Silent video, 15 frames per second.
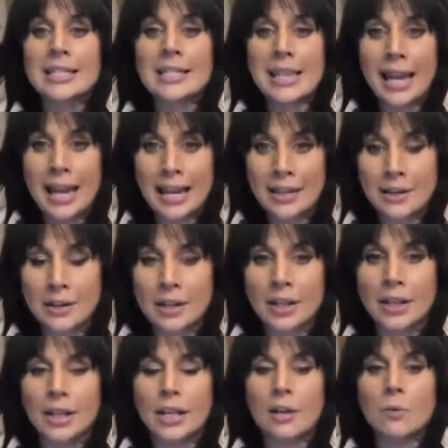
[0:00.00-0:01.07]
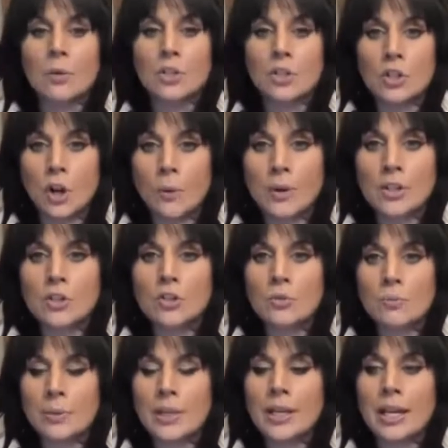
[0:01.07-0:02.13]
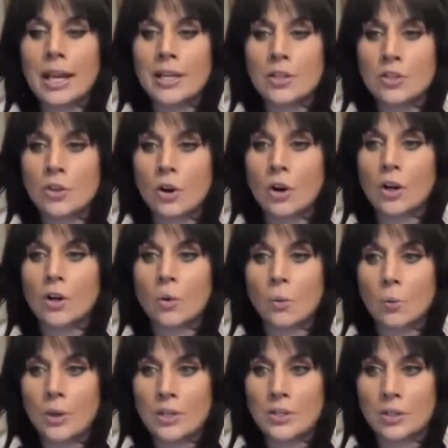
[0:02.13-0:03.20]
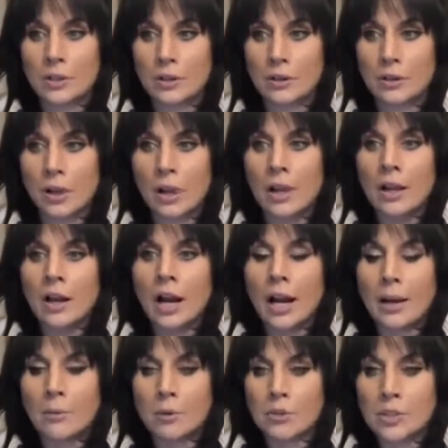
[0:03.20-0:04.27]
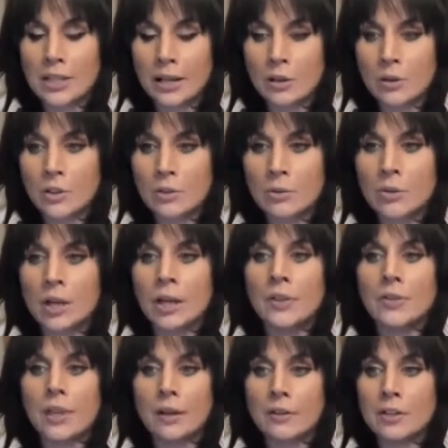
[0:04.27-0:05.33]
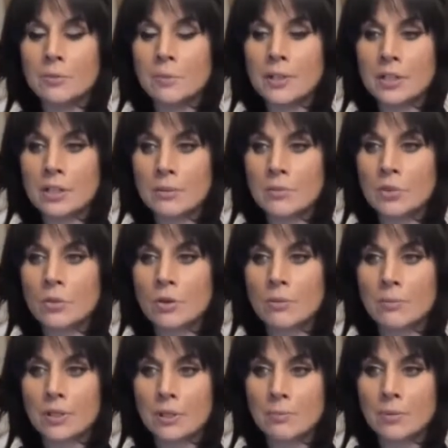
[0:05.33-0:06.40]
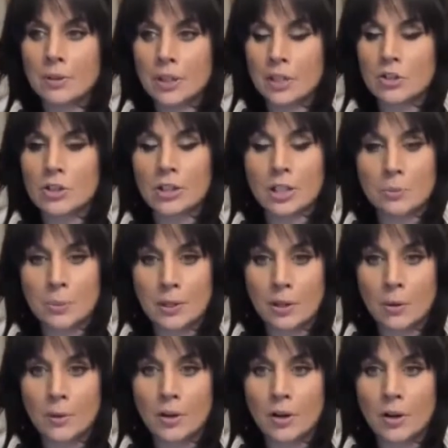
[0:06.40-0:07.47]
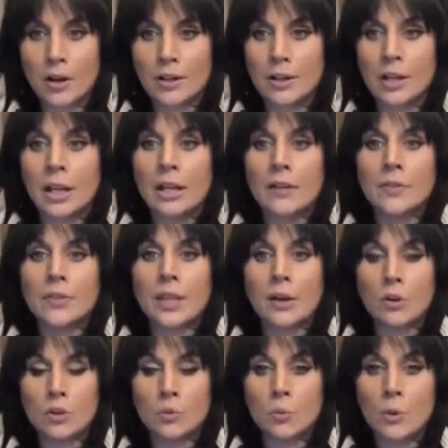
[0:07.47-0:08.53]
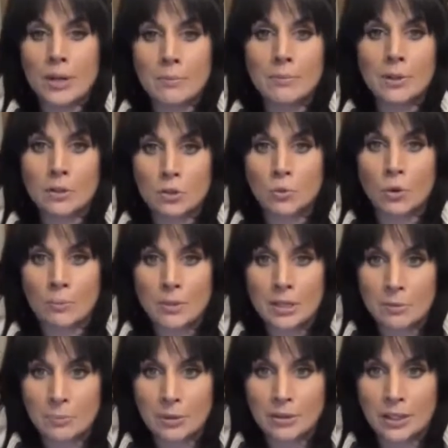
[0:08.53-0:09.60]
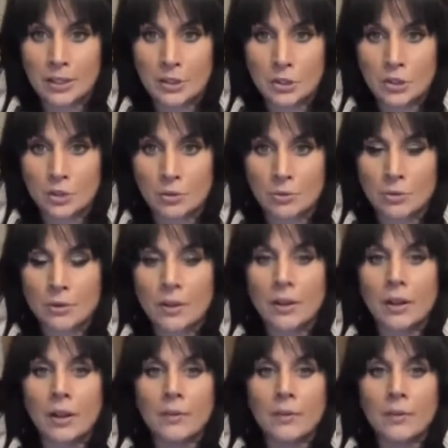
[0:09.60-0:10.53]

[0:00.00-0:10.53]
Said it was going to be a dark winter. I will tell you, there has been some sort of manipulation that's been going on. Those windmills were manipulated too.